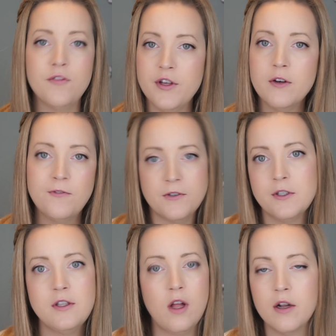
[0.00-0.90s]
feel
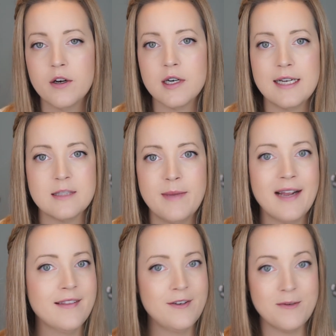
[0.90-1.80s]
full longer
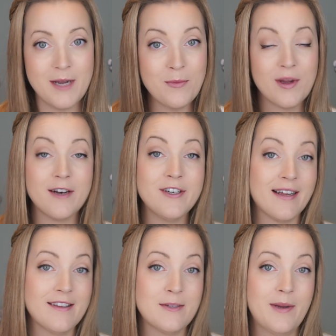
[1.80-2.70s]
aspect, then you might want to
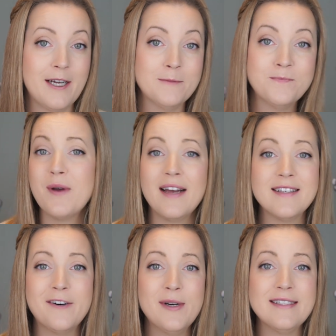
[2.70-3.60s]
check this one out. So as
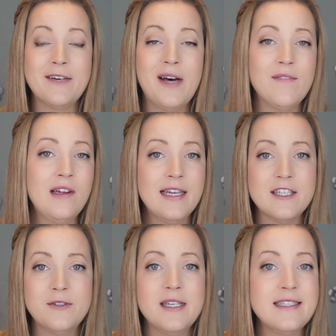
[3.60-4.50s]
always, I'll have a link
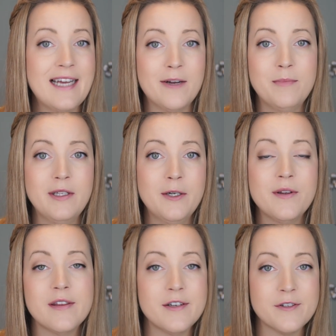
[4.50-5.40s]
to it down below
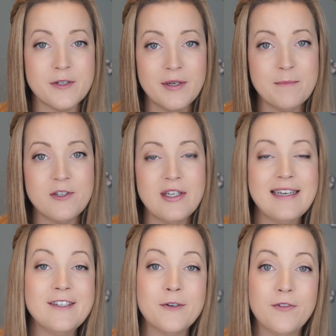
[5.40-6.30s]
in the description,
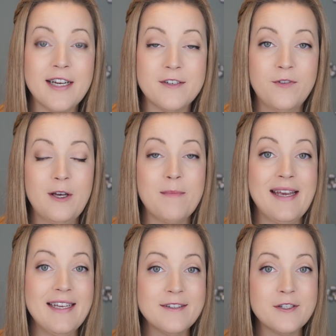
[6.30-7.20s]
and don't forget to follow my
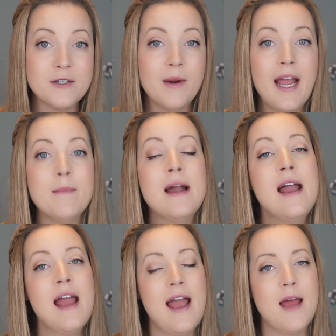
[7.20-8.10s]
Instagram
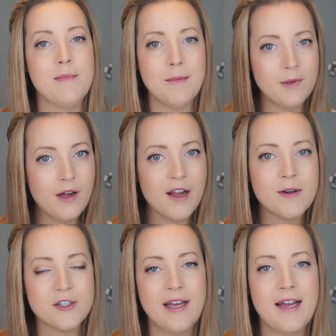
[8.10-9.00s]
and my blog,
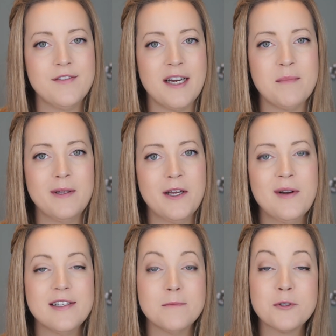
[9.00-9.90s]
which I'll have down below,
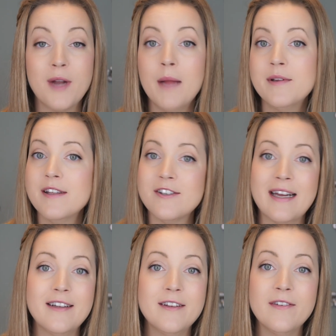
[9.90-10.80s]
and subscribe to this
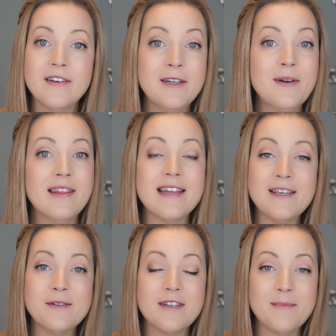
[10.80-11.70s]
channel if you're new, and
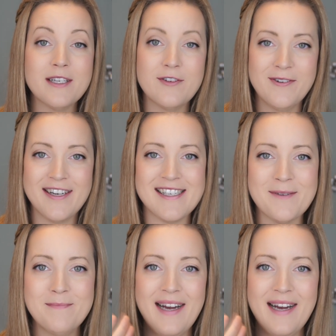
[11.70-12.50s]
thank you so much for watching.